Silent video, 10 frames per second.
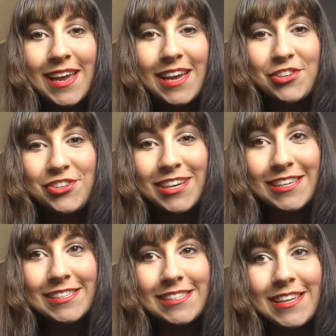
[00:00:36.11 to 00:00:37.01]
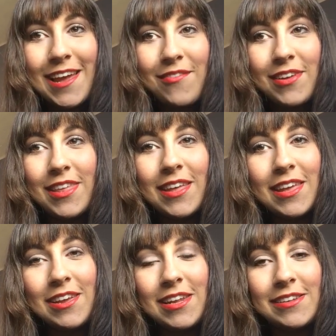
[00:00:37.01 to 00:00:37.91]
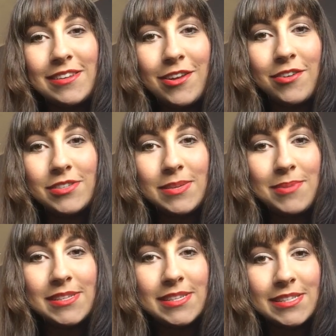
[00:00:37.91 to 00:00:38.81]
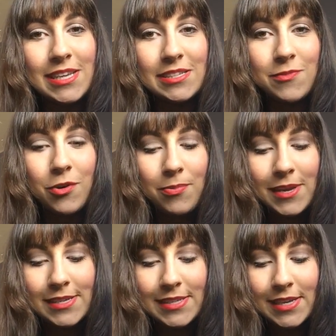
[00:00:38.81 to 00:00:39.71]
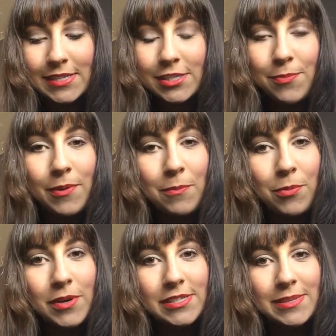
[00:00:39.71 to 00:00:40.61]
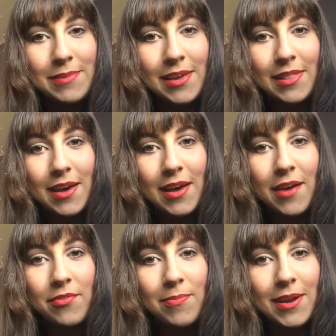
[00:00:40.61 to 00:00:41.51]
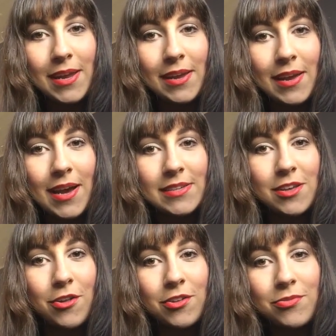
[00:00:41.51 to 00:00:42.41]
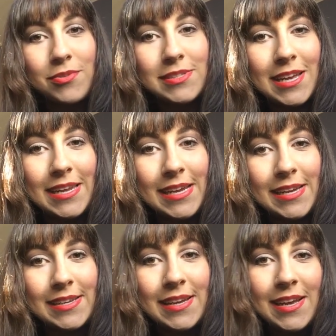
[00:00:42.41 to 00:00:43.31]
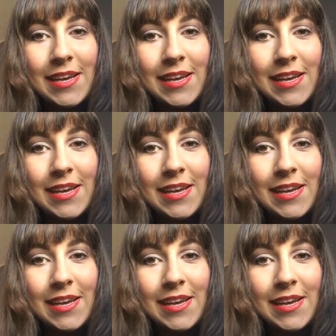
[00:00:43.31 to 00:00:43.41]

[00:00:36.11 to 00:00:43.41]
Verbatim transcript: and tricks and everything that you need to know to be successful because that is super important to me that everybody has all the tools they need